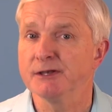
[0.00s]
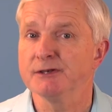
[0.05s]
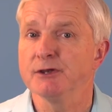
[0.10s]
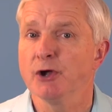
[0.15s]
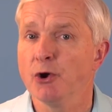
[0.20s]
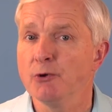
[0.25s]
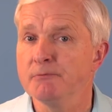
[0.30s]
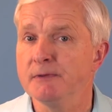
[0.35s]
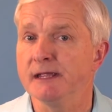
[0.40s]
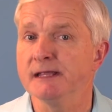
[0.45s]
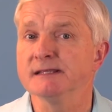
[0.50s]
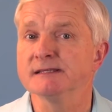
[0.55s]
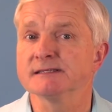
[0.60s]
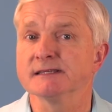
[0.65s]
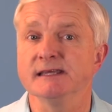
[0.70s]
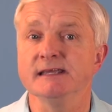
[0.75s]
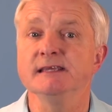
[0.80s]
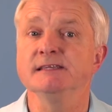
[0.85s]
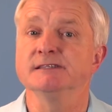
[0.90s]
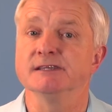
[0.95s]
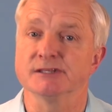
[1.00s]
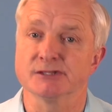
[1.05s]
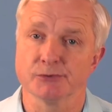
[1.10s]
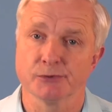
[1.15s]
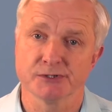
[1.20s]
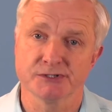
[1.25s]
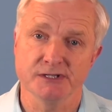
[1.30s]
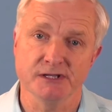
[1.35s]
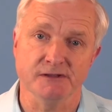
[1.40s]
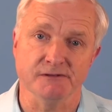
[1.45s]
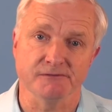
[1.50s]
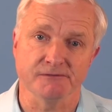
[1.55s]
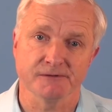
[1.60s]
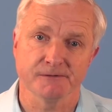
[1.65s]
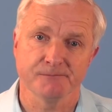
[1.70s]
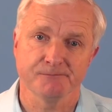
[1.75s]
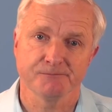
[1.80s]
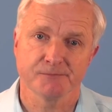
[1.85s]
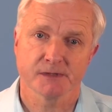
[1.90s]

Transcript: no means easy to achieve.